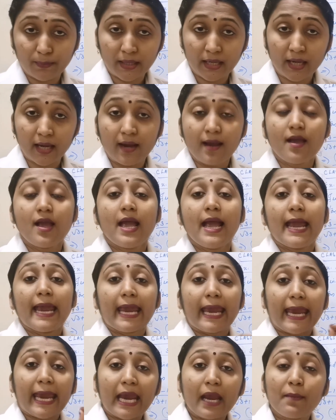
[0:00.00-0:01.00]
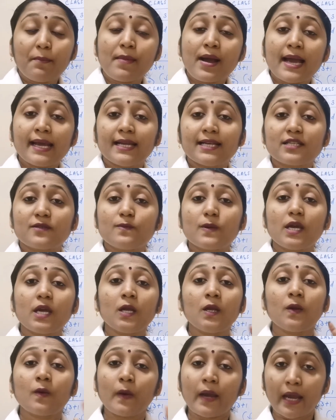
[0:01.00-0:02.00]
be a minus b
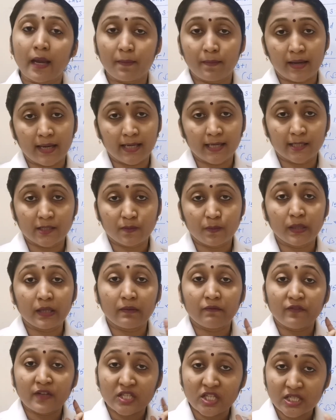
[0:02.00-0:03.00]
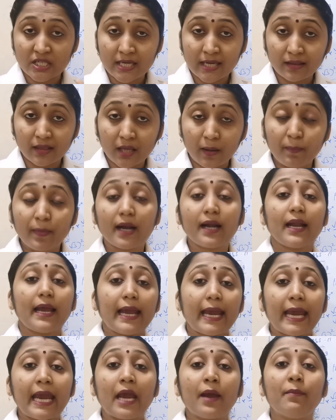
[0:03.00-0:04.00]
into a minus b, which is nothing but
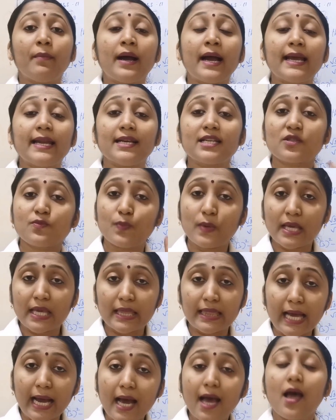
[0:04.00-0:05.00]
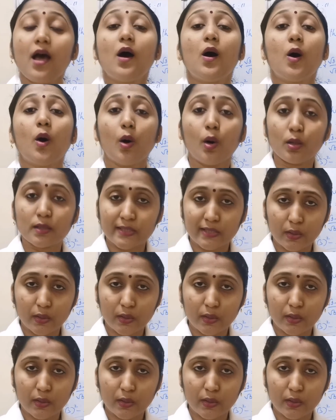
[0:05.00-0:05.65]
a minus b the whole